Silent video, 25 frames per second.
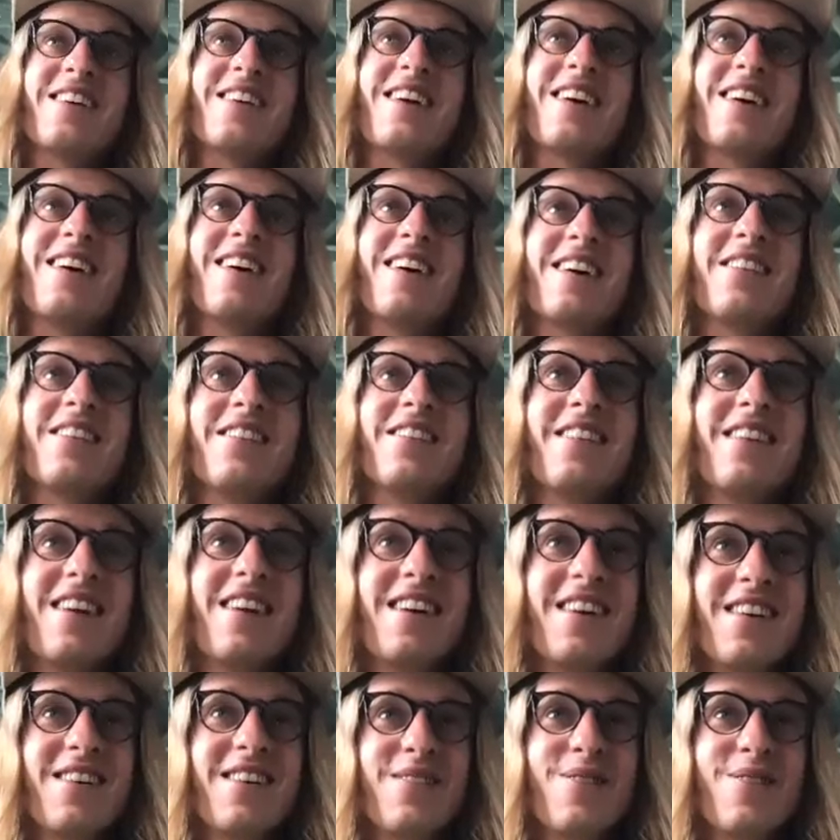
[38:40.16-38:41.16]
Yeah, I
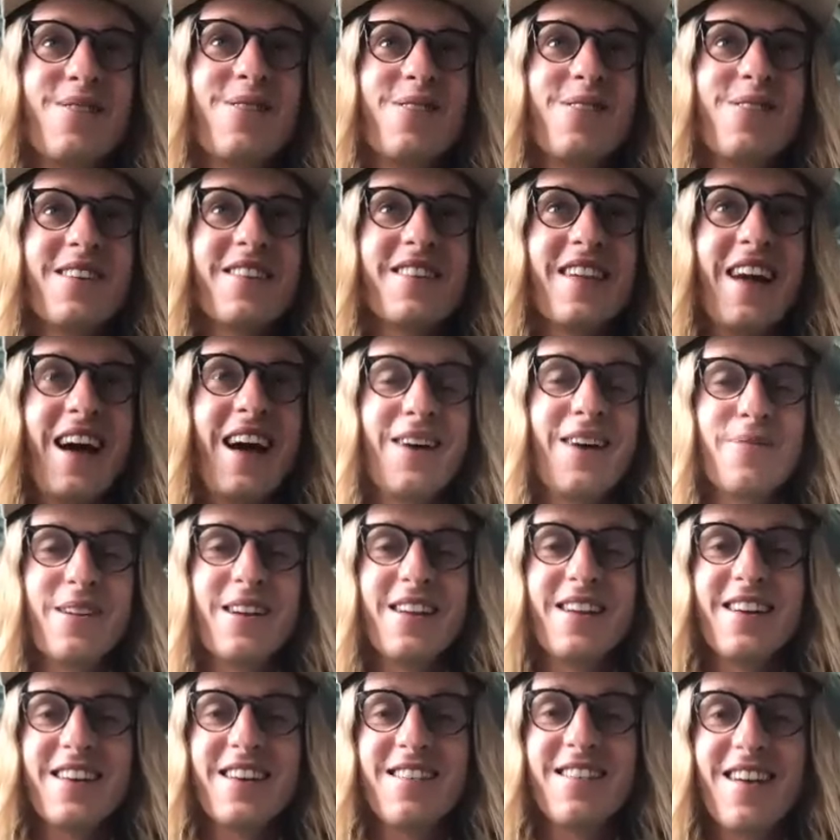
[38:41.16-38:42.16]
love what's
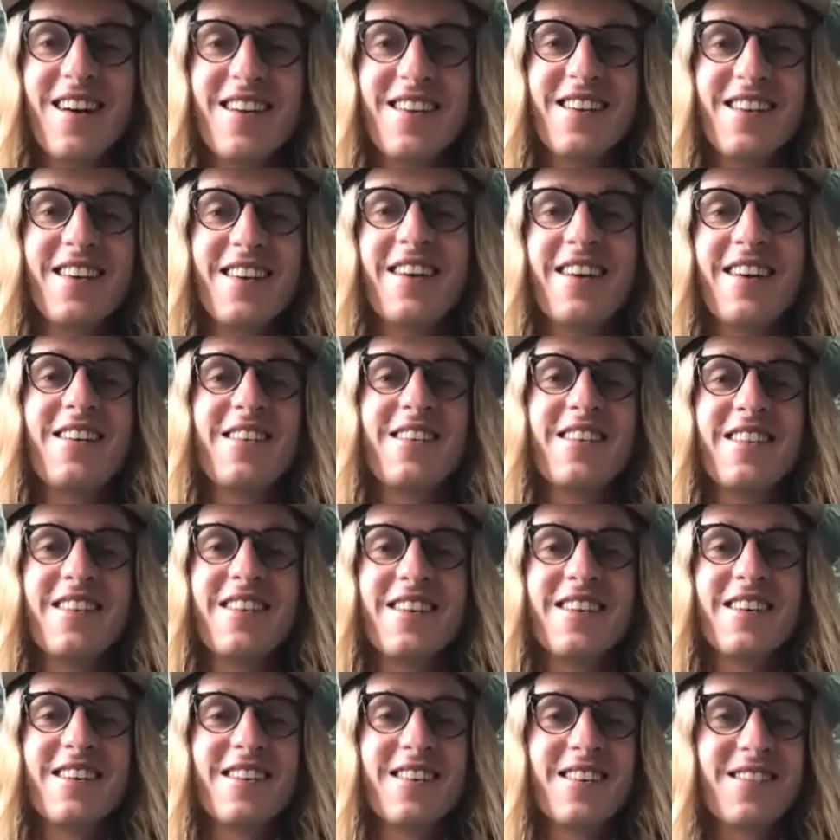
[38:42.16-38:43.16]
happening right now in
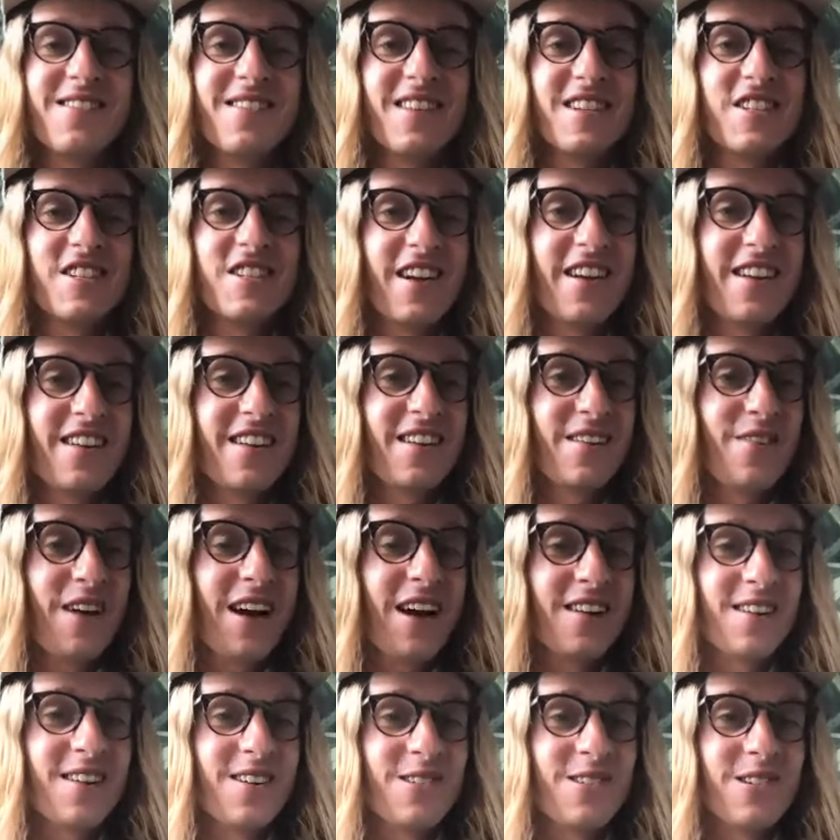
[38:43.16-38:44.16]
the regenerative
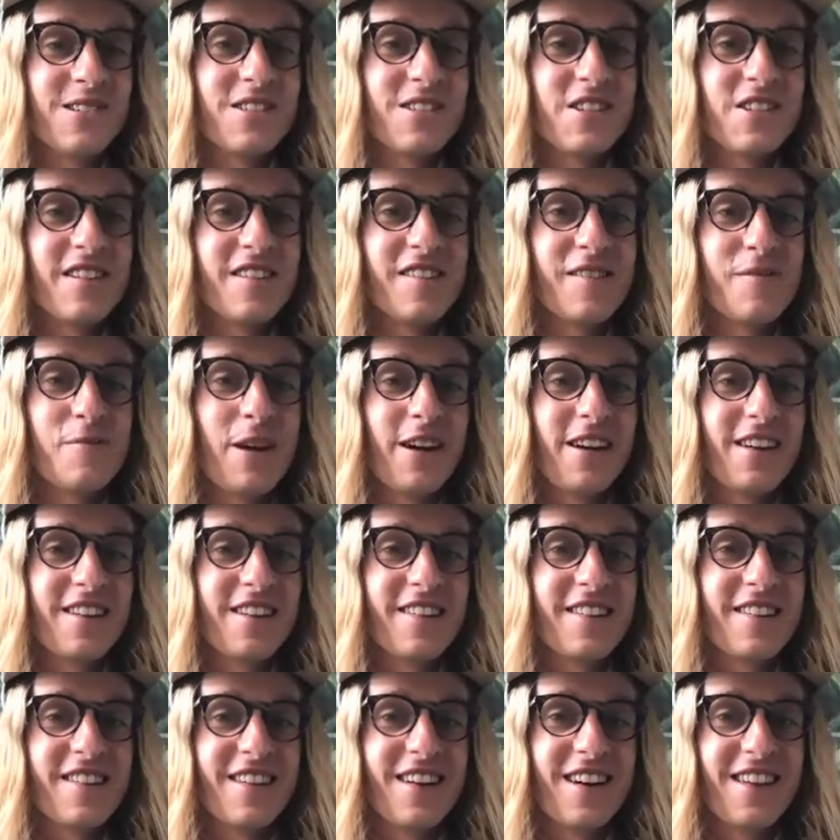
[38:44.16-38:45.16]
agriculture
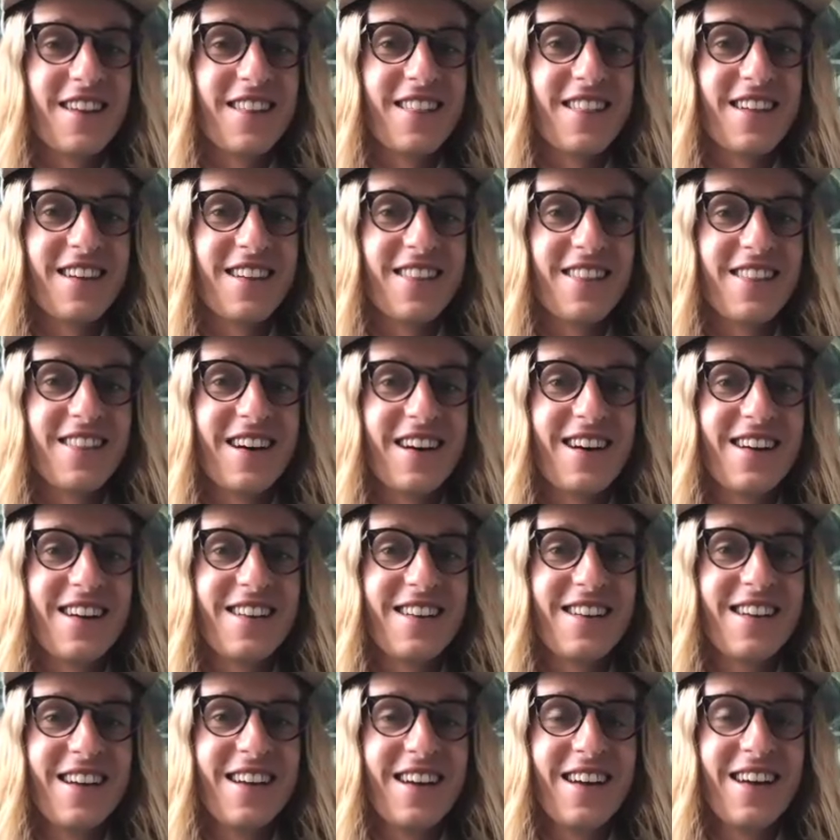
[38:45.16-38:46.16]
space. I think
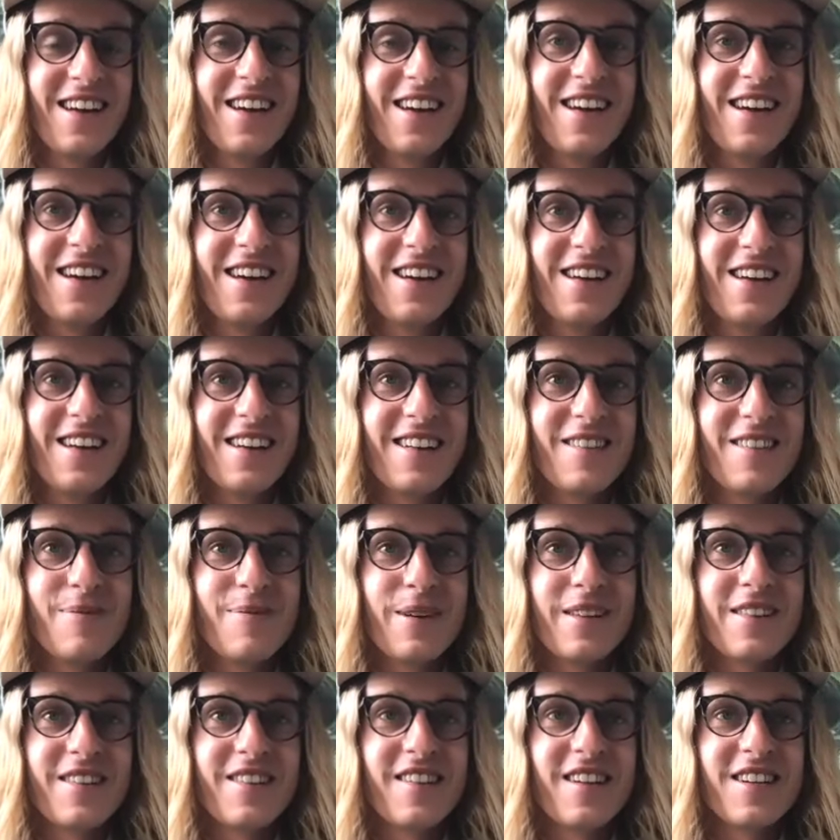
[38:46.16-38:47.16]
that it's
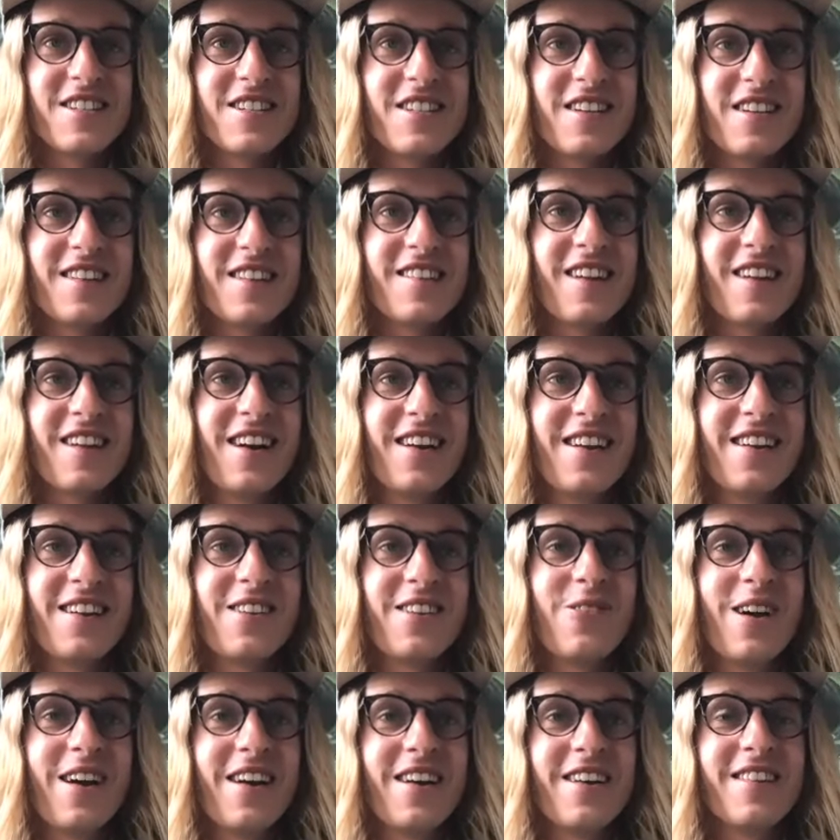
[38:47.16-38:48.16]
been such an
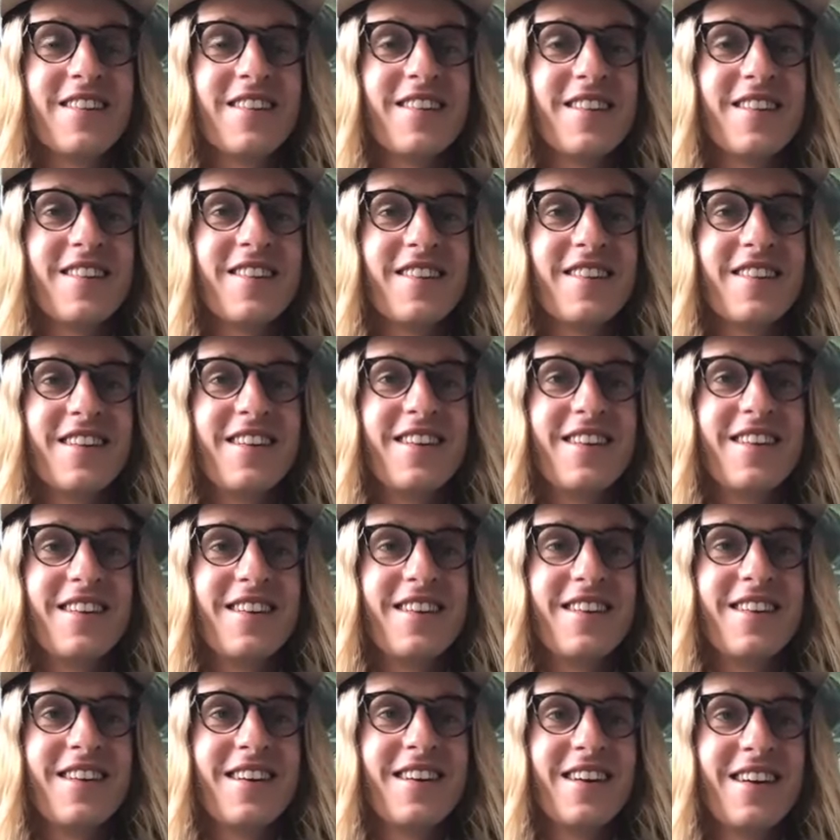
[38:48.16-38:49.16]
exciting way to
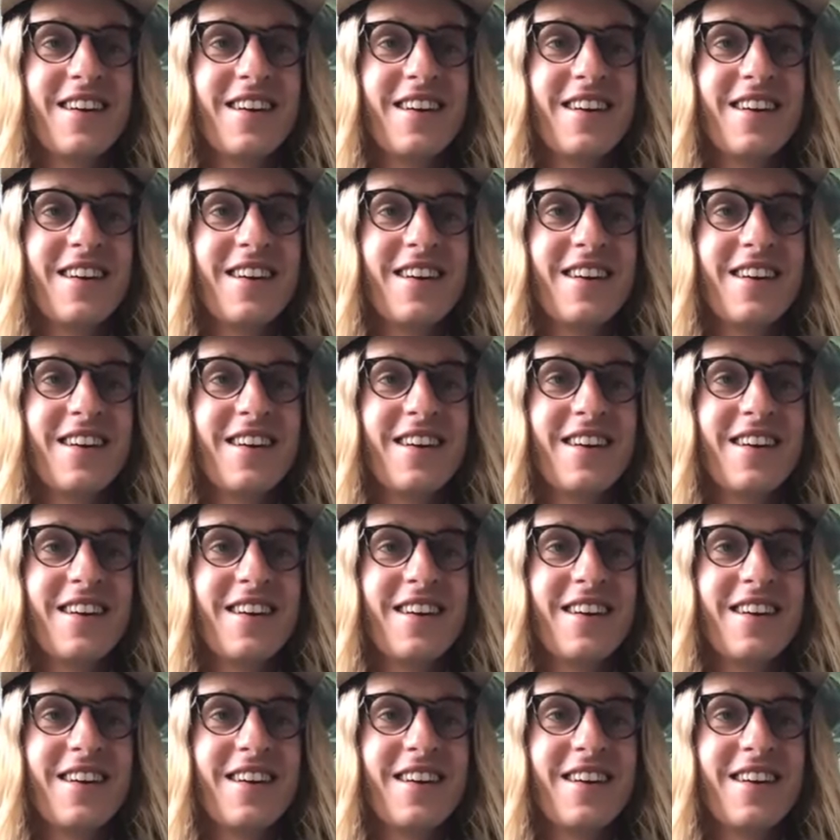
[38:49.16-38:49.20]
see